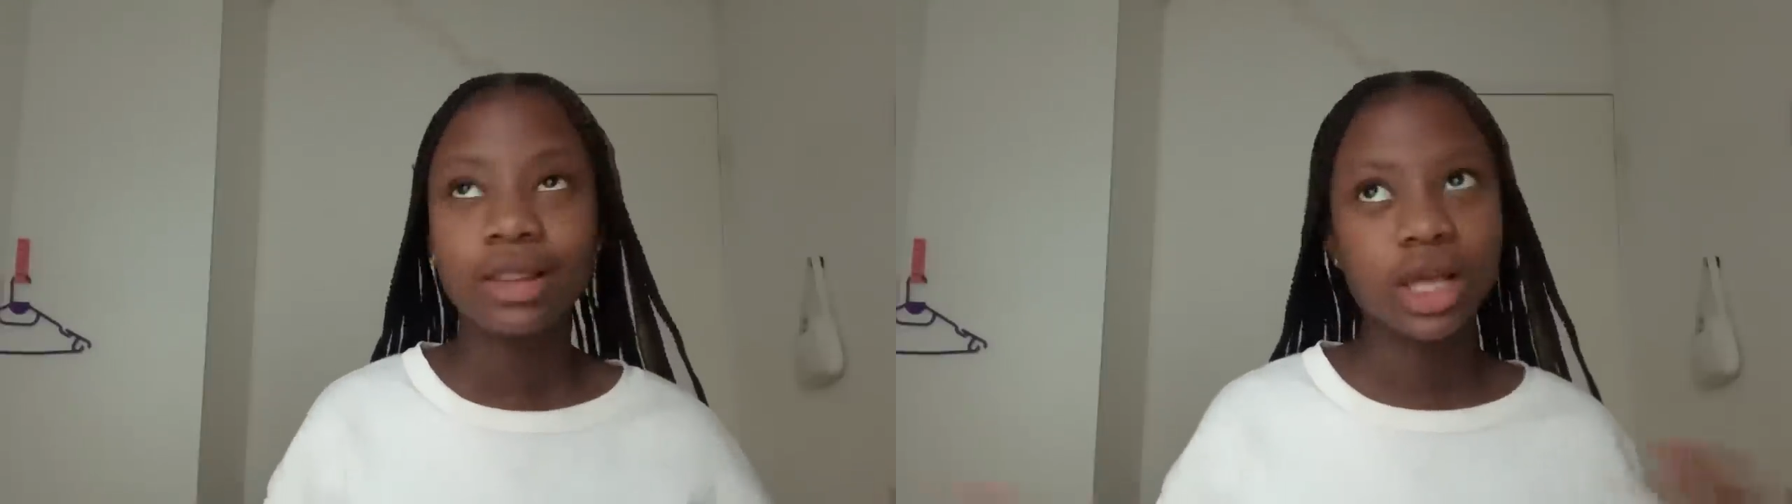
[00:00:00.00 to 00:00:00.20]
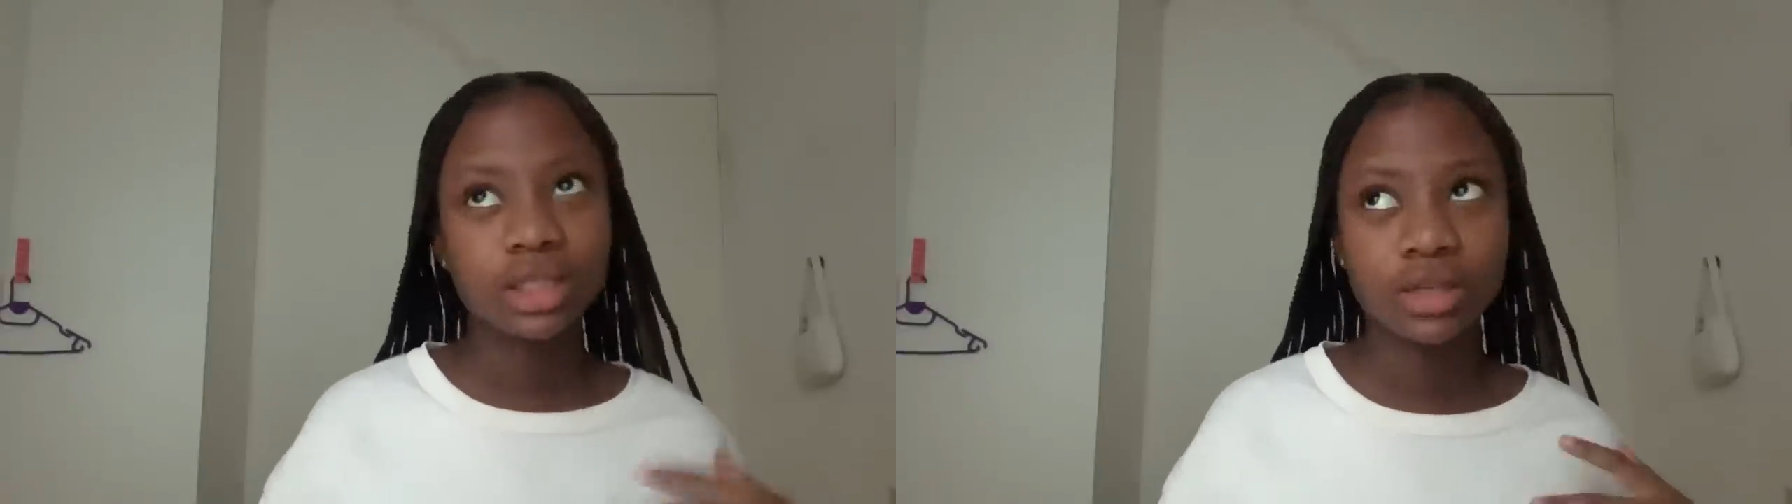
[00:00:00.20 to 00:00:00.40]

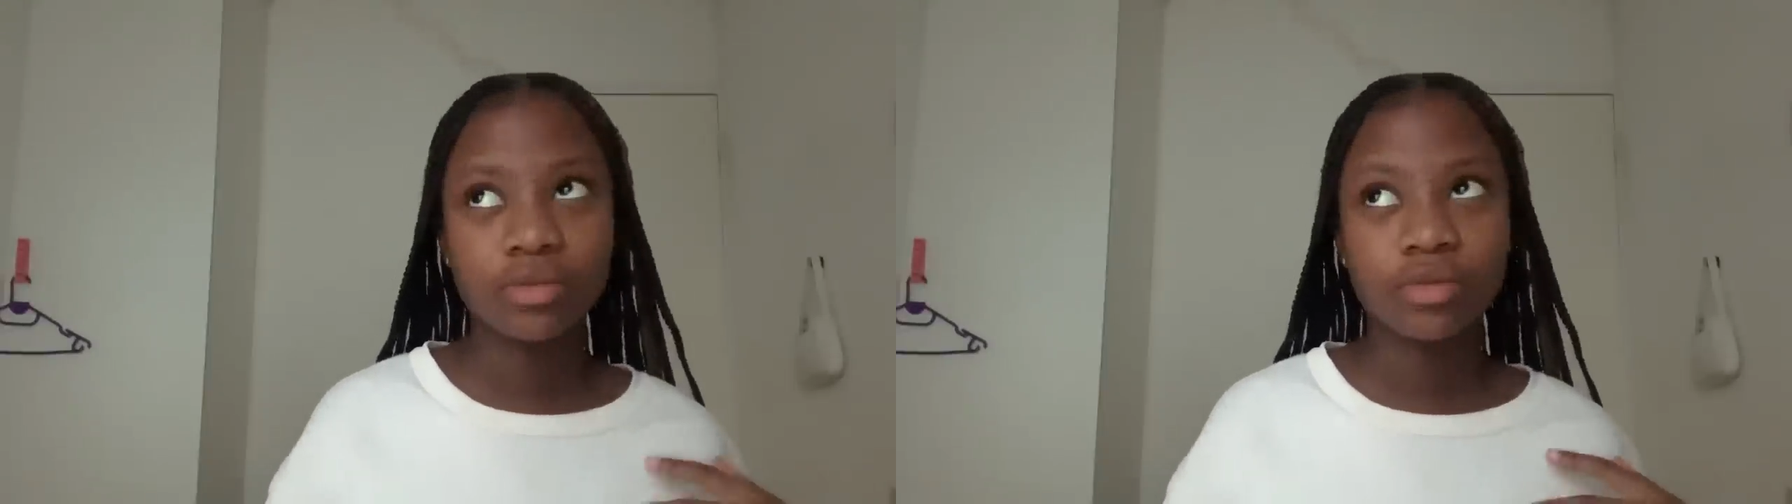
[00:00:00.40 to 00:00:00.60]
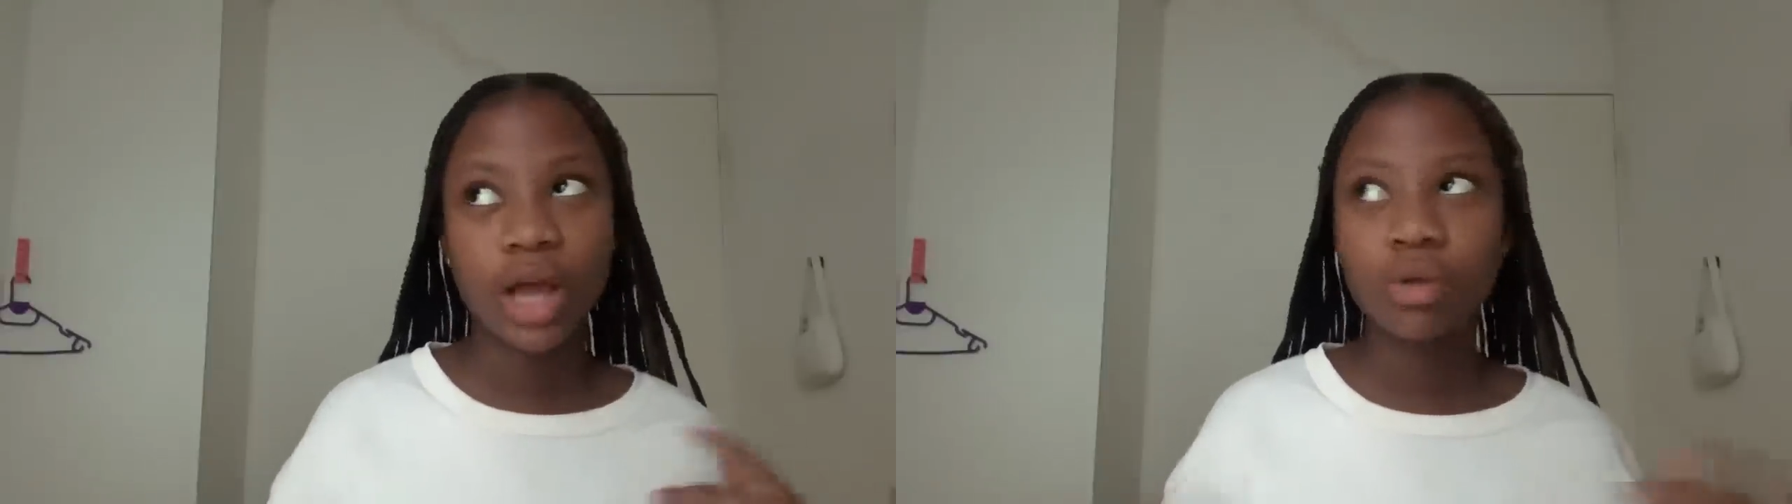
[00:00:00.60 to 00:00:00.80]
That's
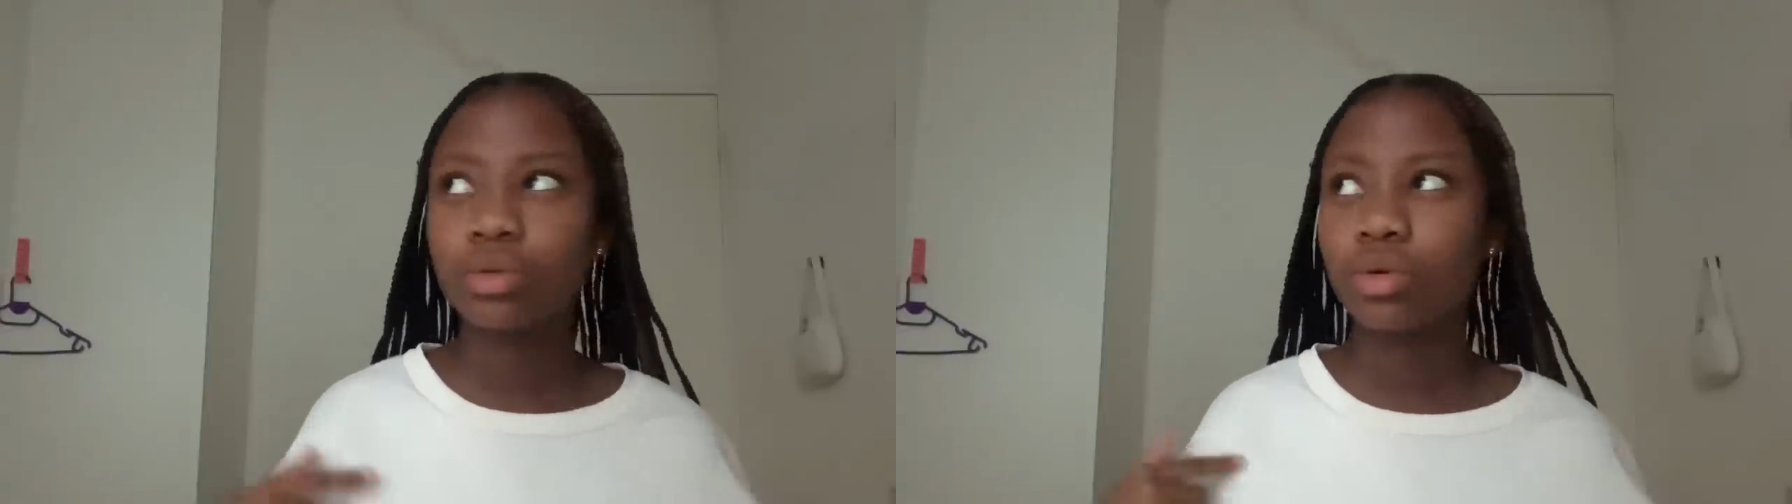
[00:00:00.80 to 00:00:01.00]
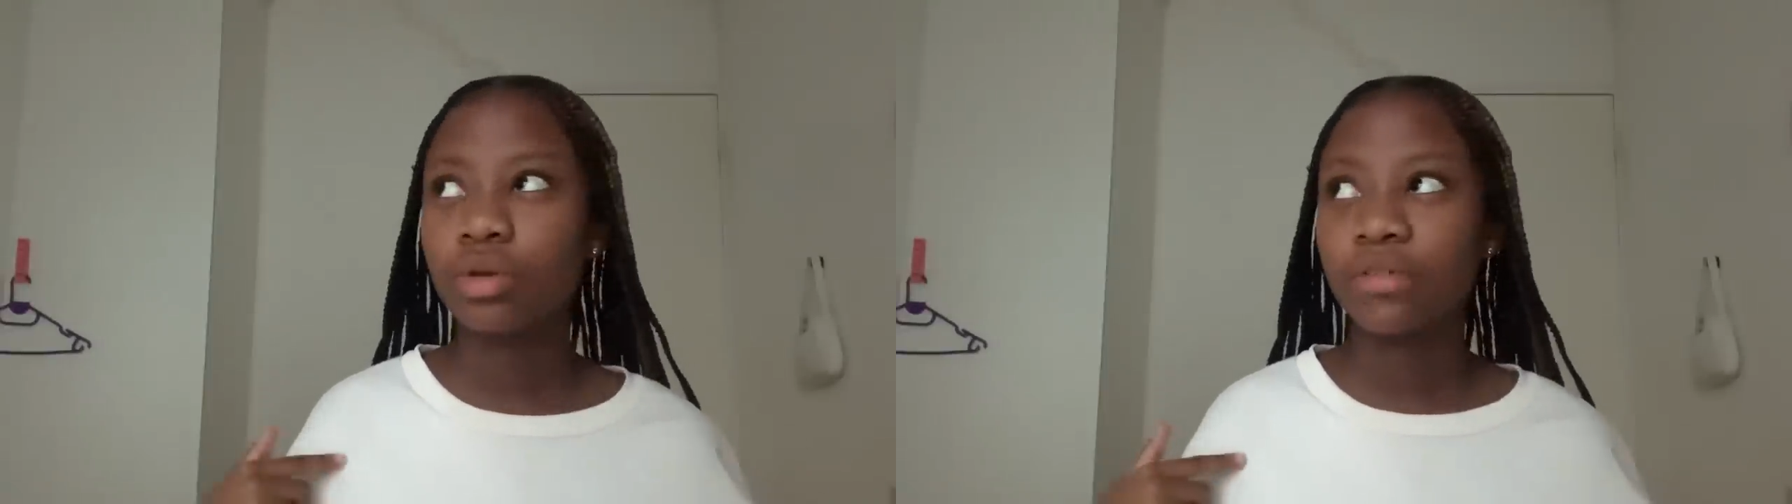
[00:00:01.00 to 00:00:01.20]
if I don't
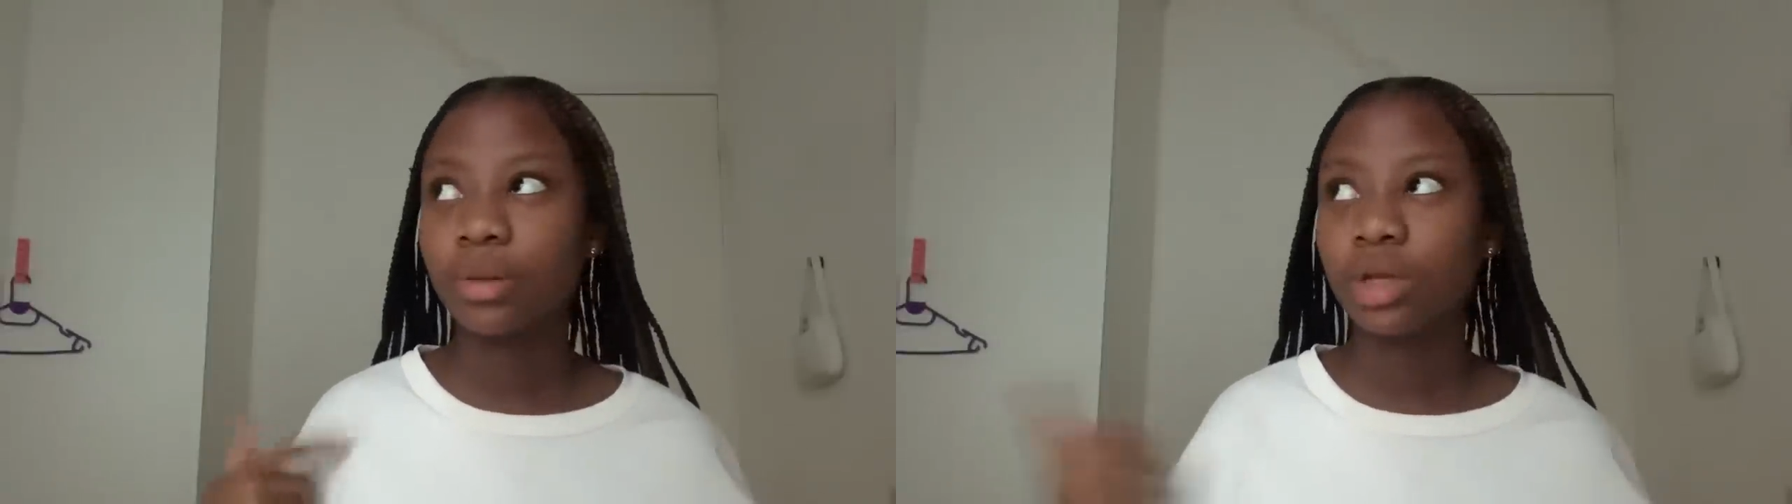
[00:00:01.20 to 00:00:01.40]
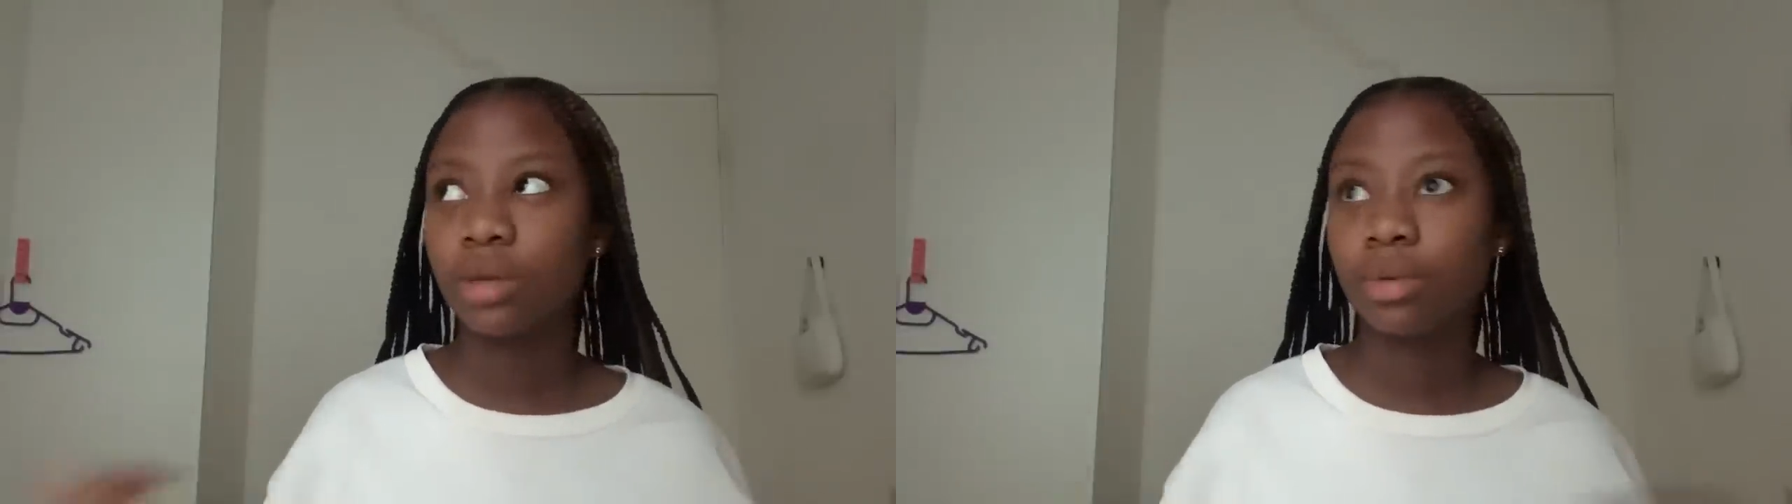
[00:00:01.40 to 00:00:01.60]
know if
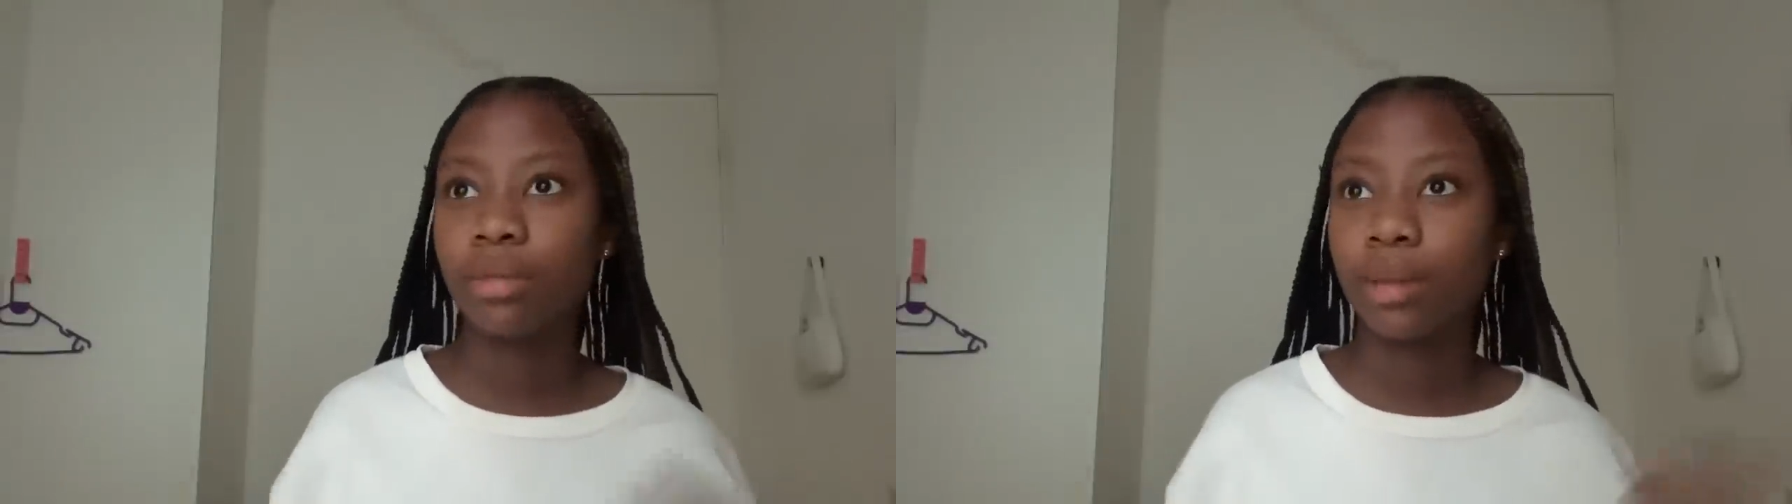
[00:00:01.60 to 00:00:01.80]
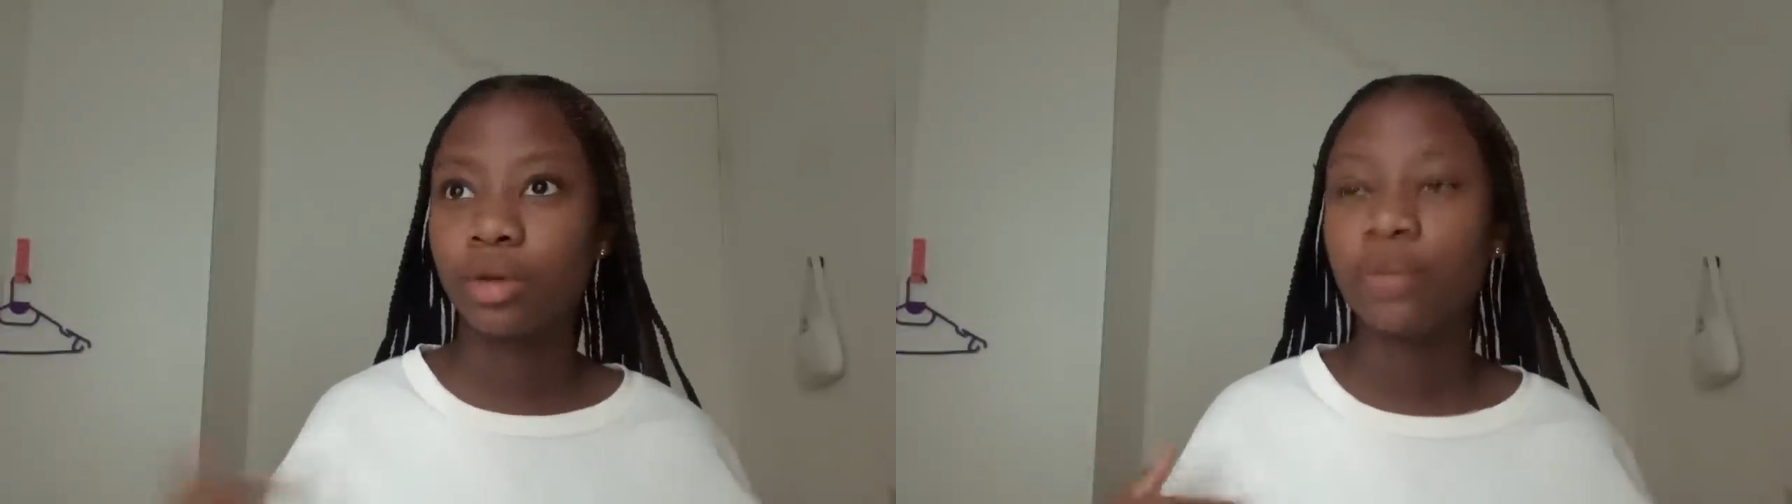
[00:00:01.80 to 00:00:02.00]
I'm gonna put
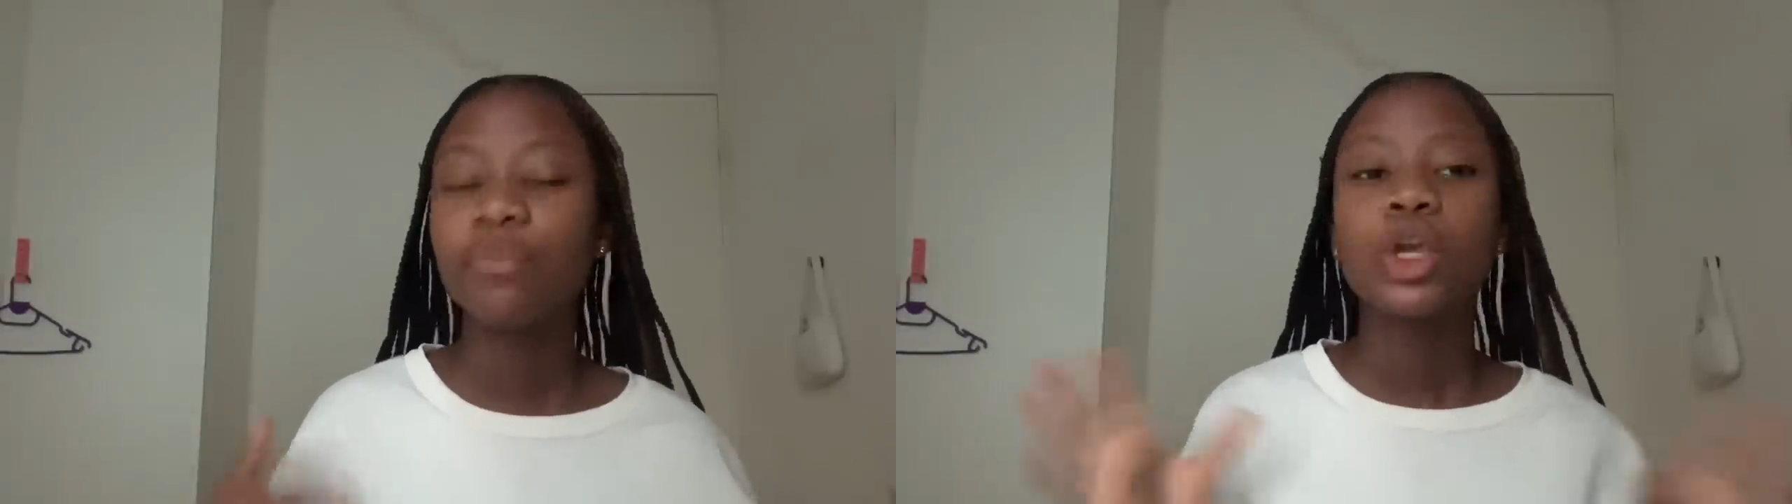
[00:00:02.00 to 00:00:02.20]
my birthday,